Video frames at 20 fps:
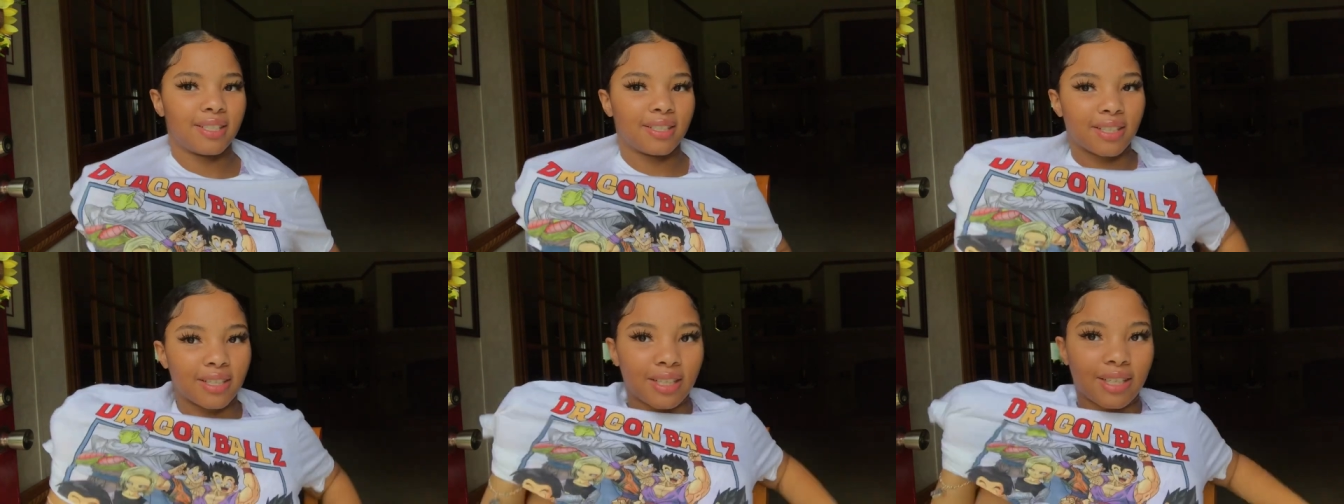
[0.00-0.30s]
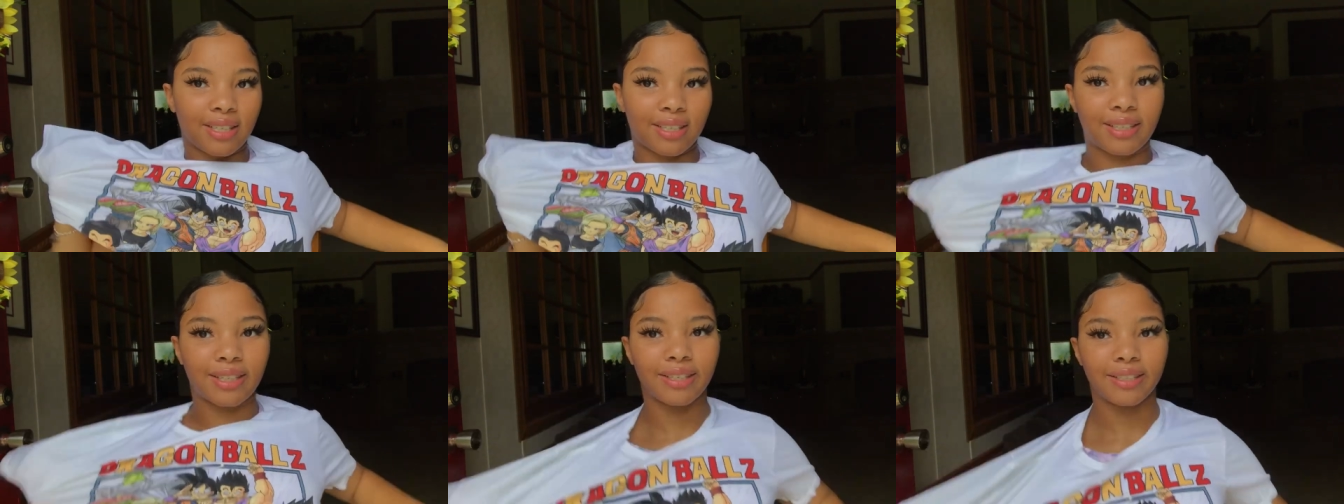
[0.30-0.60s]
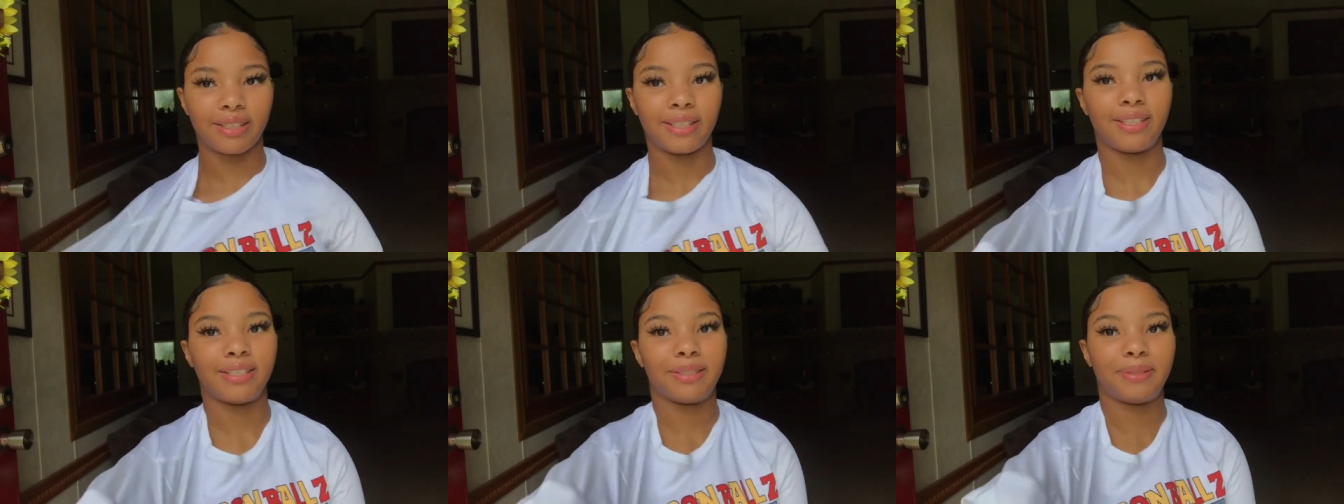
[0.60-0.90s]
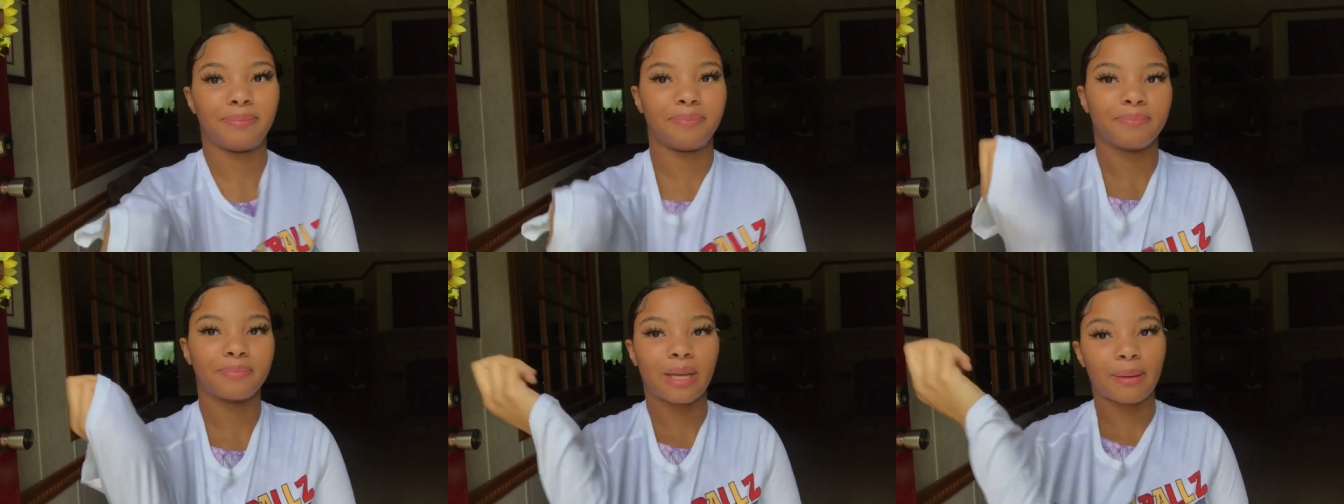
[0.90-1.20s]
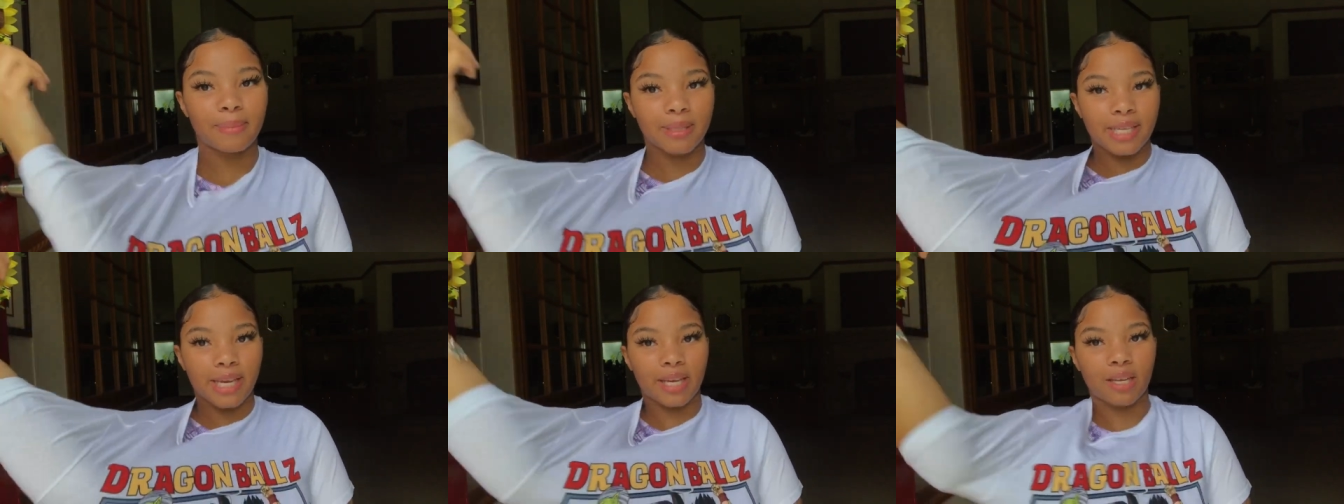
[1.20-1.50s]
underneath there, then
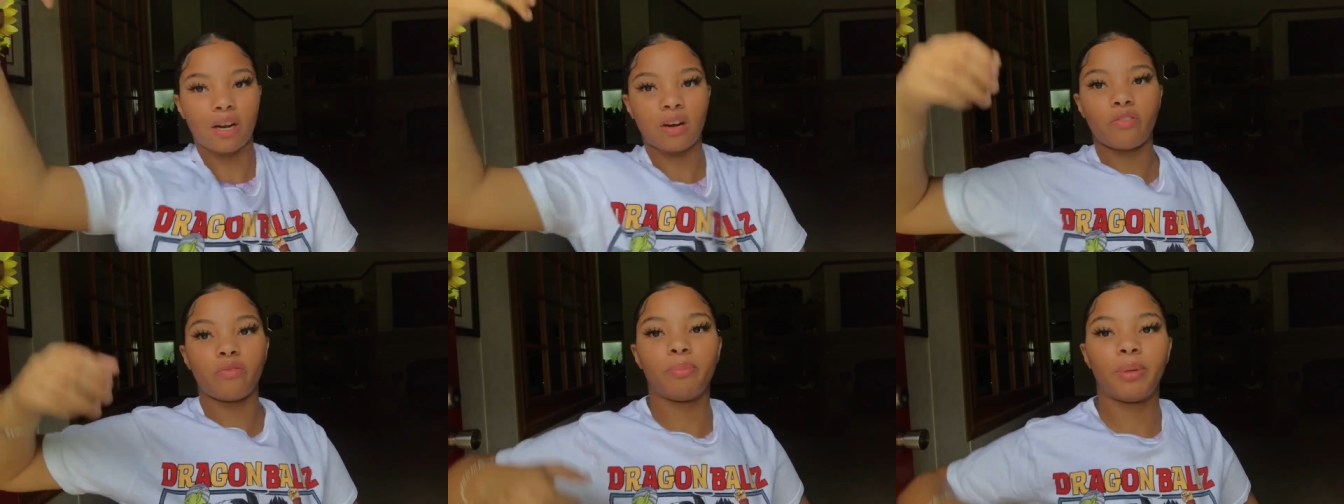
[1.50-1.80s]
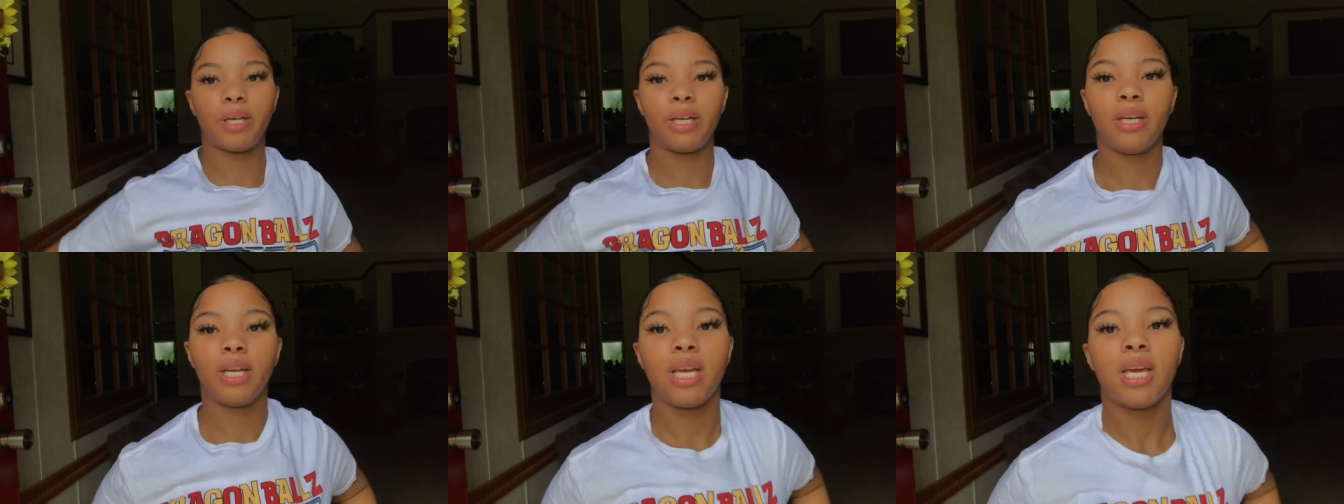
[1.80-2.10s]
I'm going to take it off. But